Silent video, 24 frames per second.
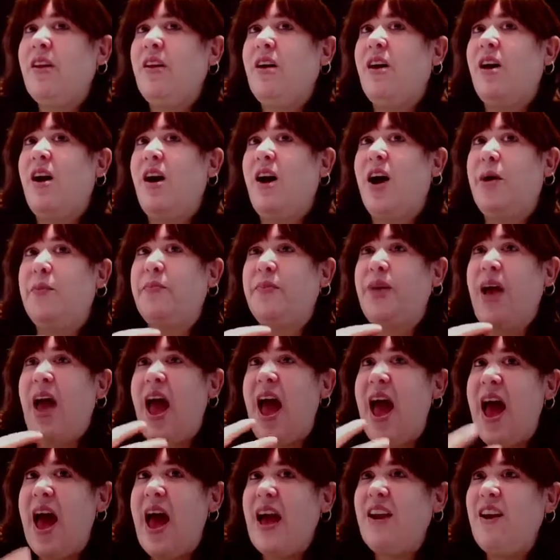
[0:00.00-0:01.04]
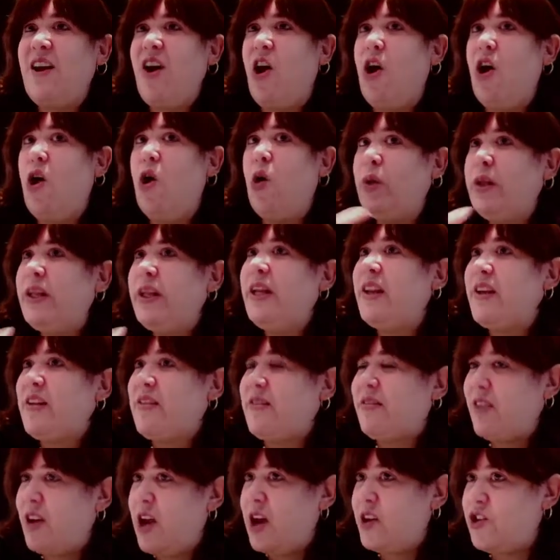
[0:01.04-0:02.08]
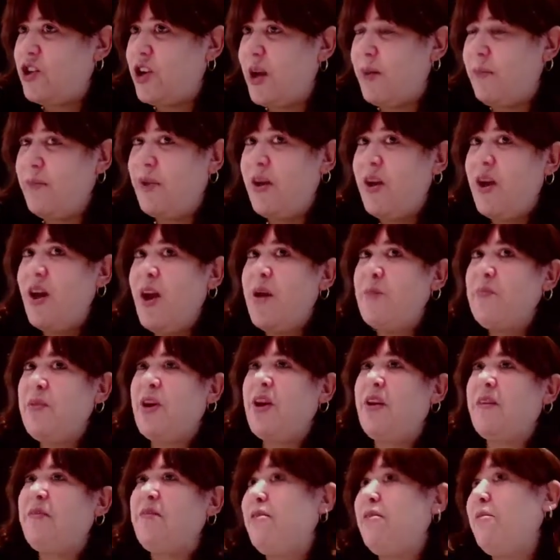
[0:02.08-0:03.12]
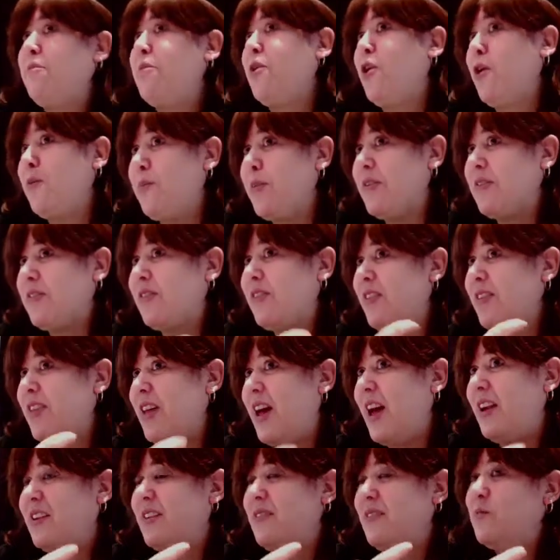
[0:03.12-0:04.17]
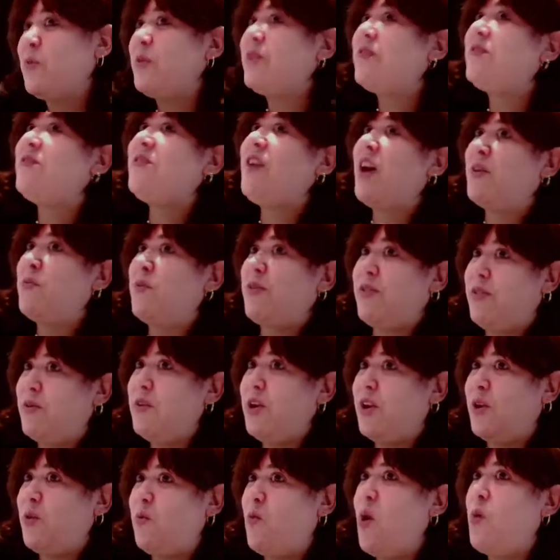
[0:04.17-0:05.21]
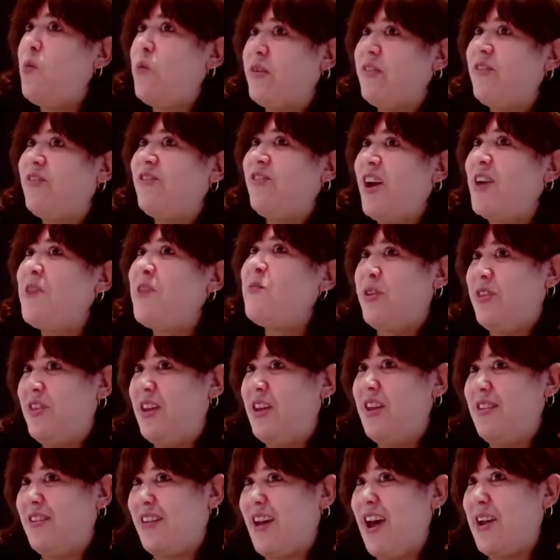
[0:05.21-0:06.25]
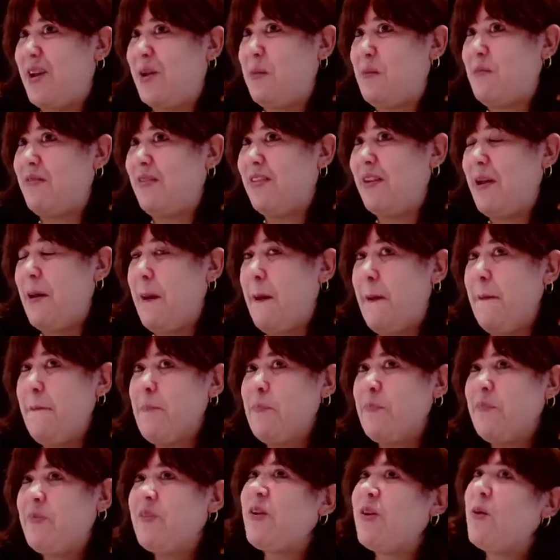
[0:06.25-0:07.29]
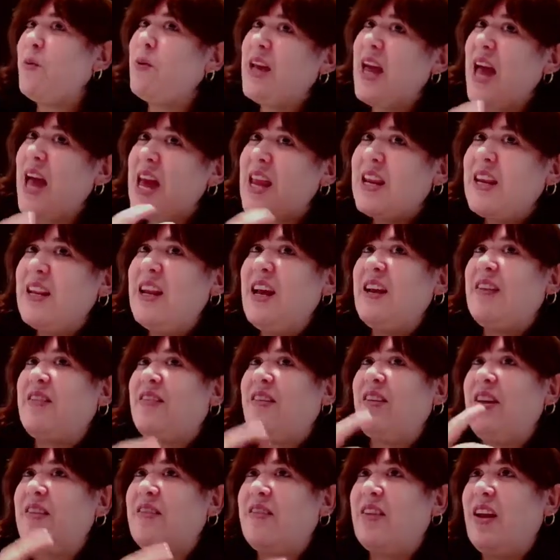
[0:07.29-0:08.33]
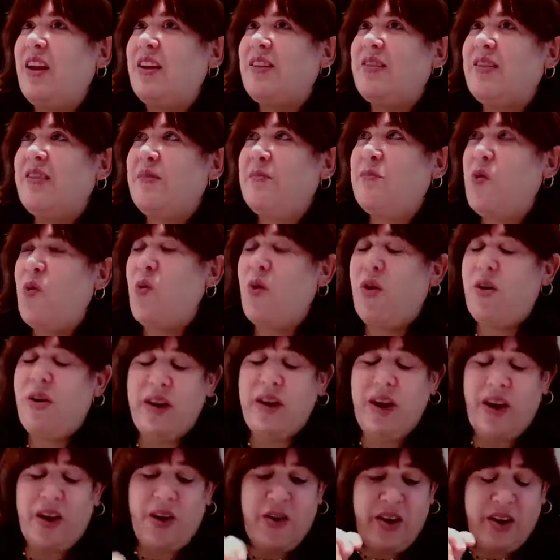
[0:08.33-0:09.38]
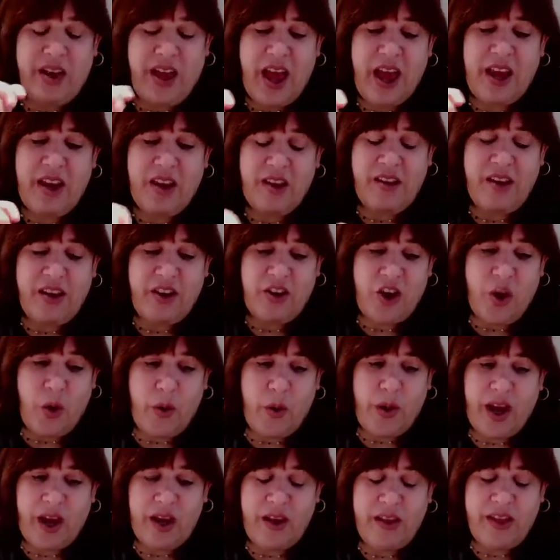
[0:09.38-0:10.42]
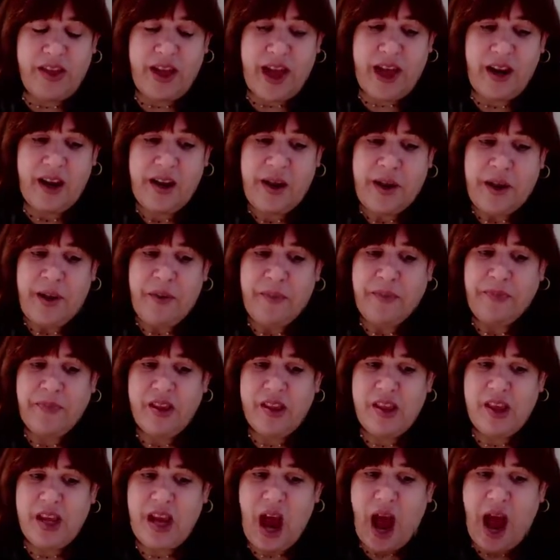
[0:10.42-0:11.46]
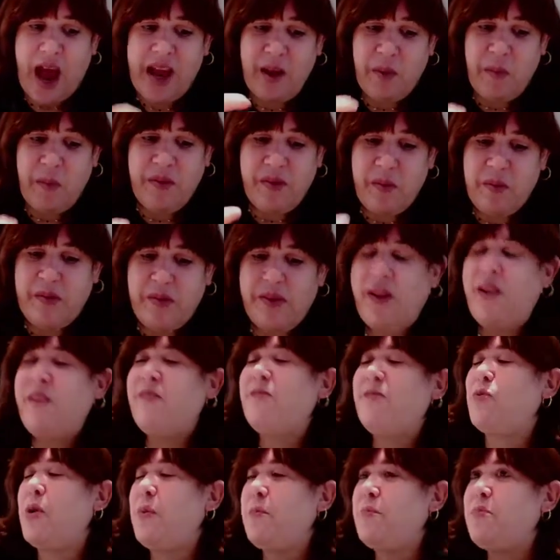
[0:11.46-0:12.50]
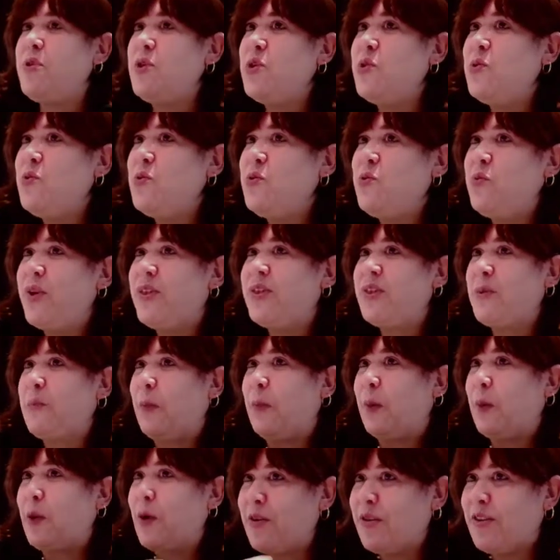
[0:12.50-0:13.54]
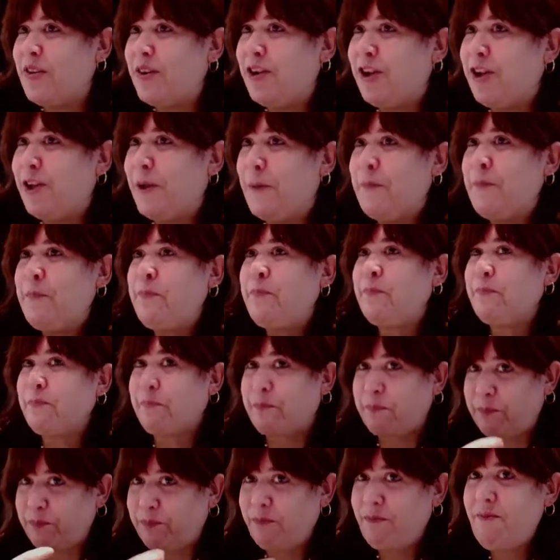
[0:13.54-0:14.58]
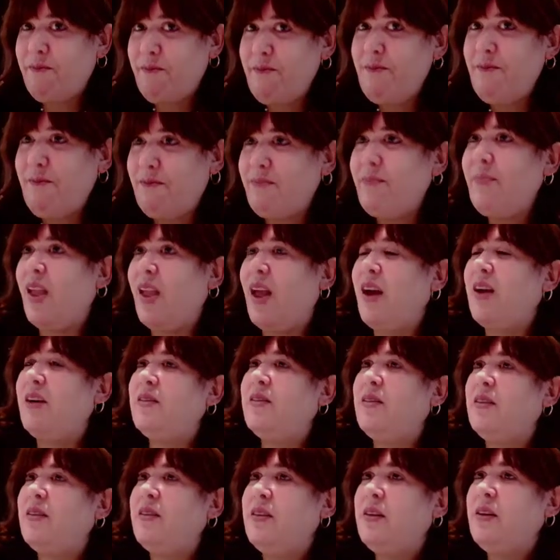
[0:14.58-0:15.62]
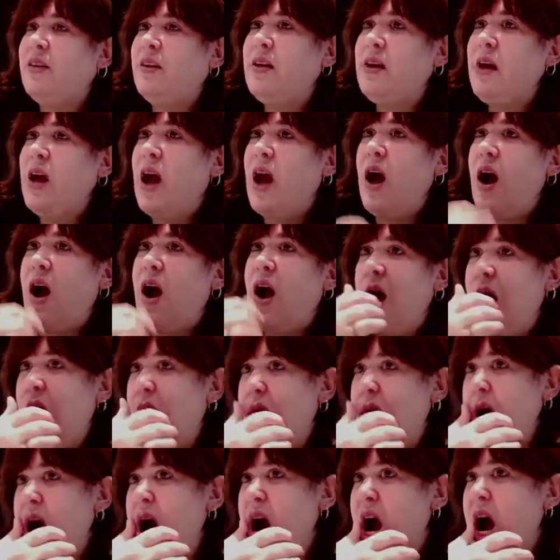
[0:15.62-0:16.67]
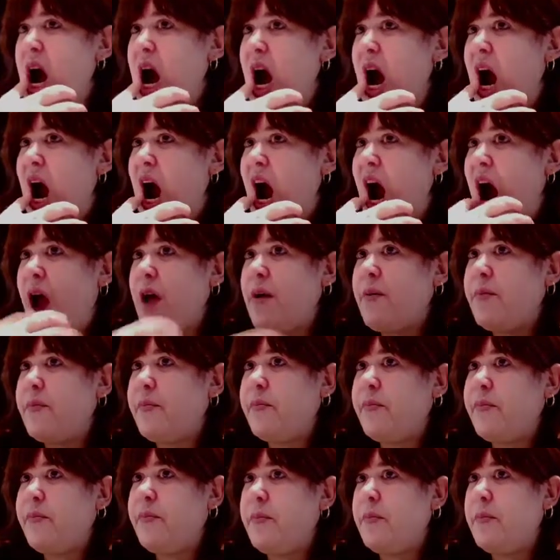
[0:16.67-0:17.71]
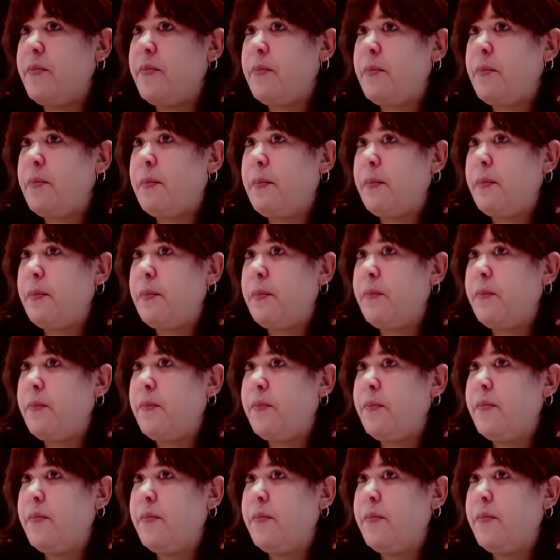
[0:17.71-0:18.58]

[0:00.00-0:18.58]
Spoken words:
had a holiness to Hashem because of the purpose that was done with, what was done with these items. So again, it's a more, again, it's showing that the items themselves were imbued with the personal. Right. But also the mirrors maybe are an example of something that was really important to the women,